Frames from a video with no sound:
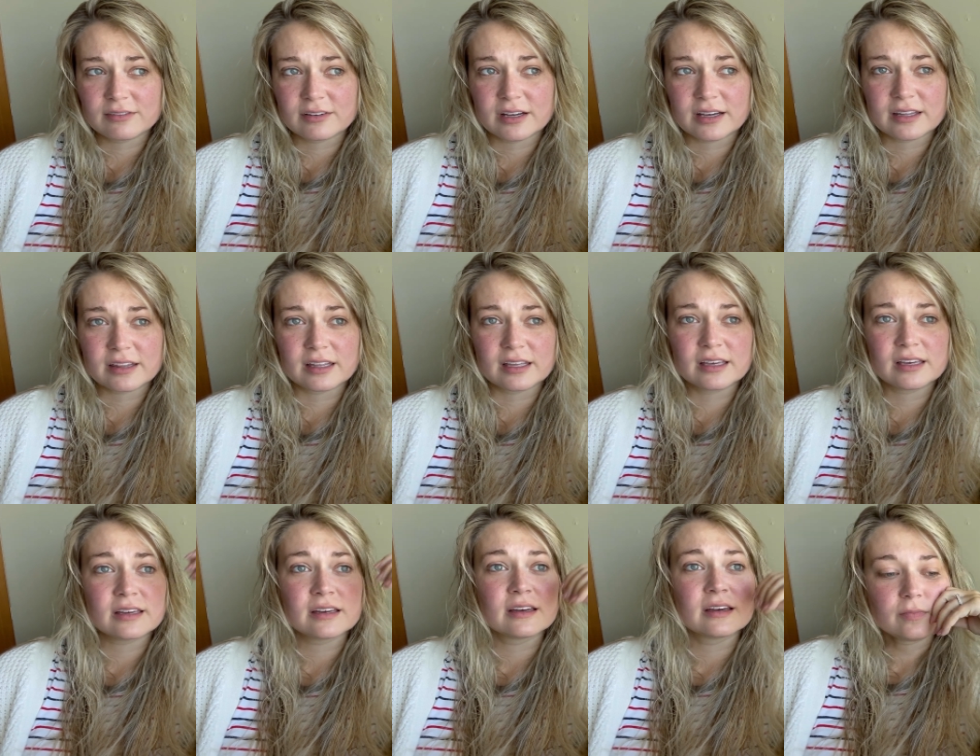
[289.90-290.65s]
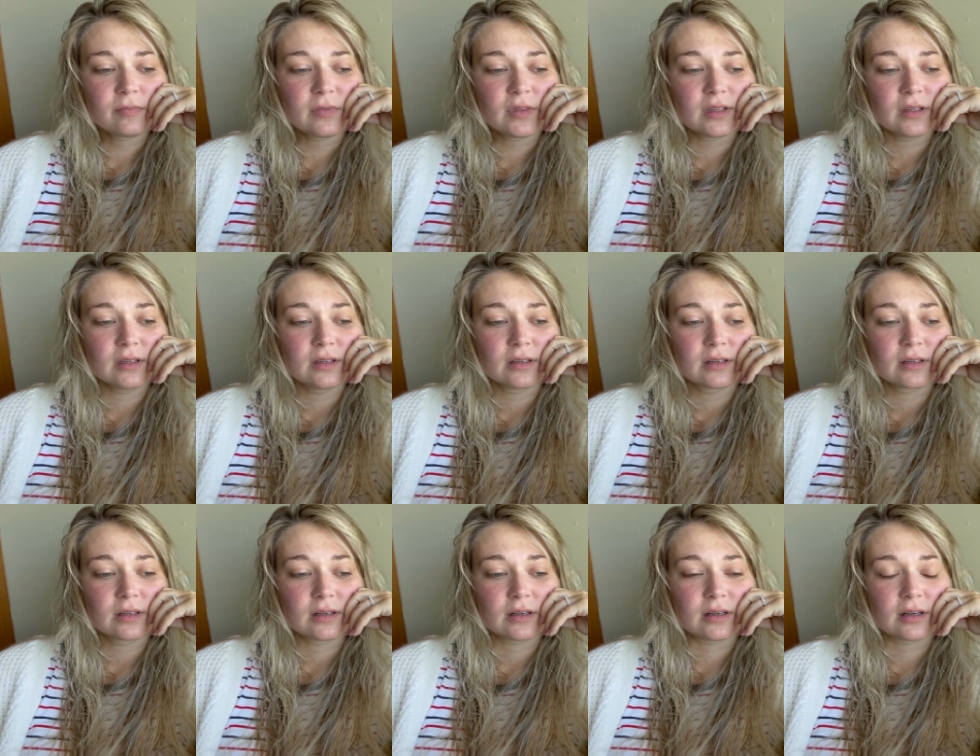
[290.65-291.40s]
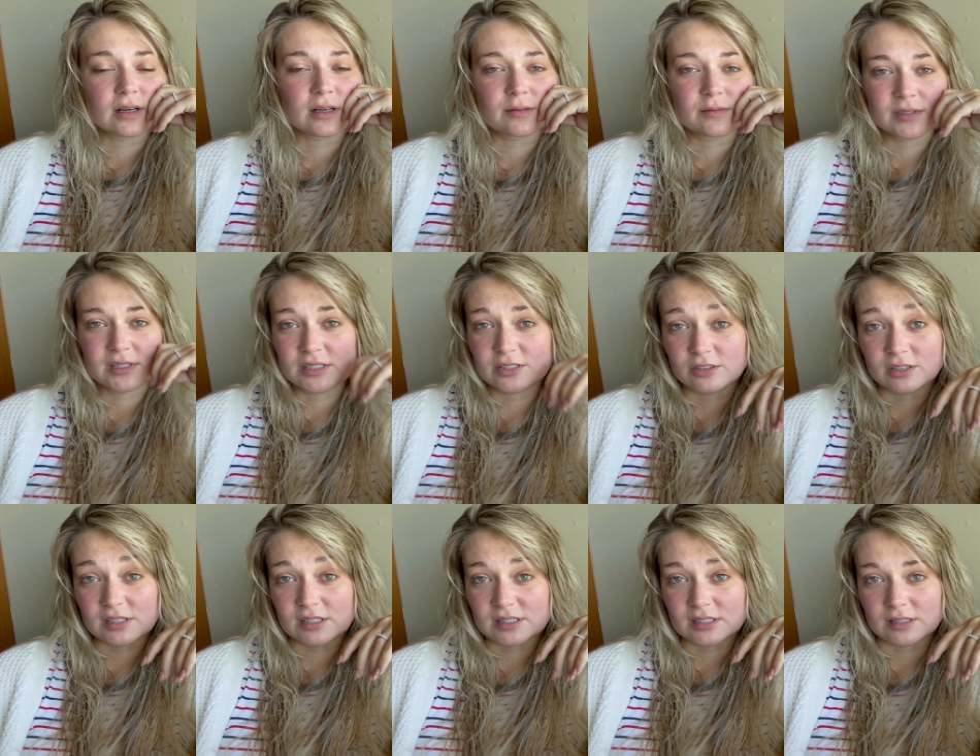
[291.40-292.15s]
I think. I'm still
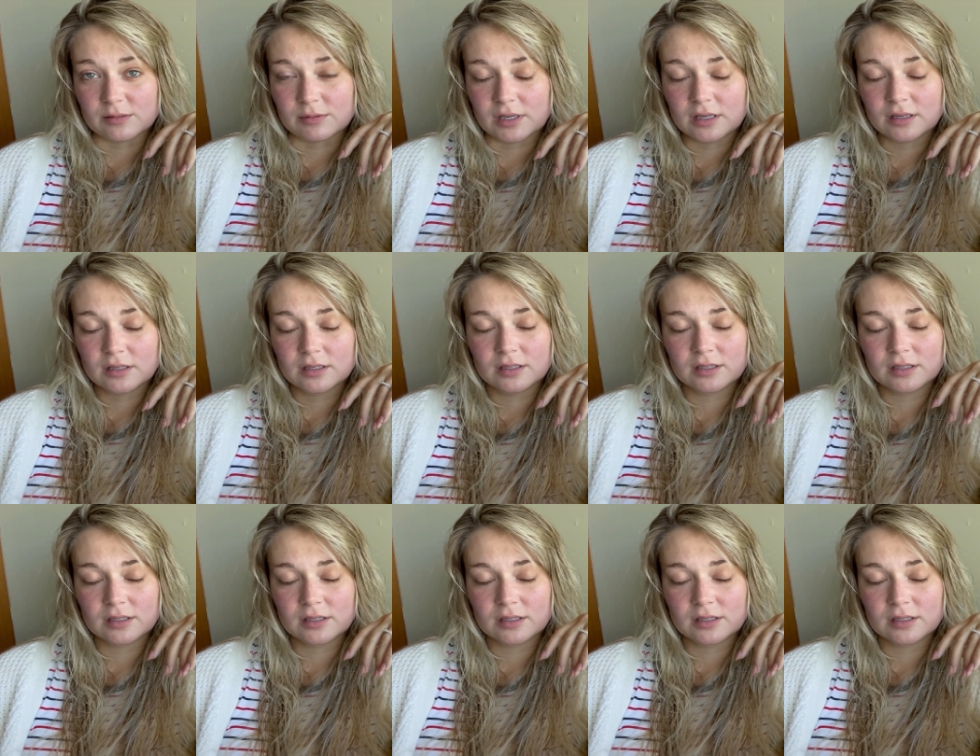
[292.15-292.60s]
not sleeping.